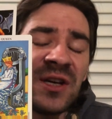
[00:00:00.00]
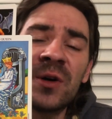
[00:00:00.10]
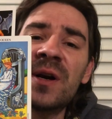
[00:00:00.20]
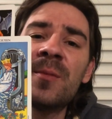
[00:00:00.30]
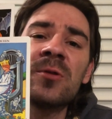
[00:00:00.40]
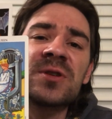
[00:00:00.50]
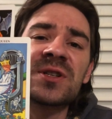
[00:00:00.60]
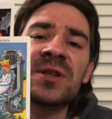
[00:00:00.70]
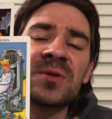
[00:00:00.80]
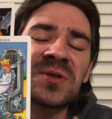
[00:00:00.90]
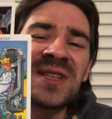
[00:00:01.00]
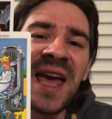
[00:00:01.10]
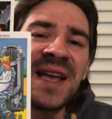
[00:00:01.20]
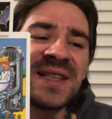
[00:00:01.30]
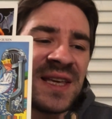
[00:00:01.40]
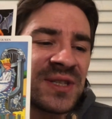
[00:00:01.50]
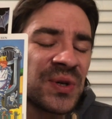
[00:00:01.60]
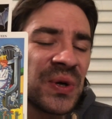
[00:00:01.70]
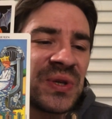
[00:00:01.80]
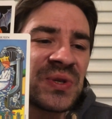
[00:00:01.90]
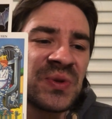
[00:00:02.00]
your emotional state is going